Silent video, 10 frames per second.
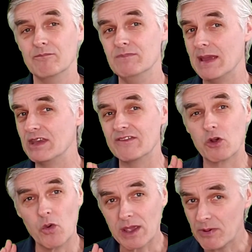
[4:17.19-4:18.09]
maybe give a
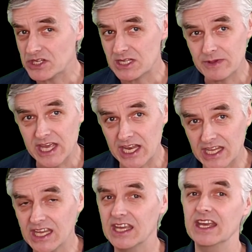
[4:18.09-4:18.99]
quick pitch at the
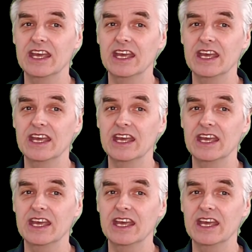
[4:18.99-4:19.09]
beginning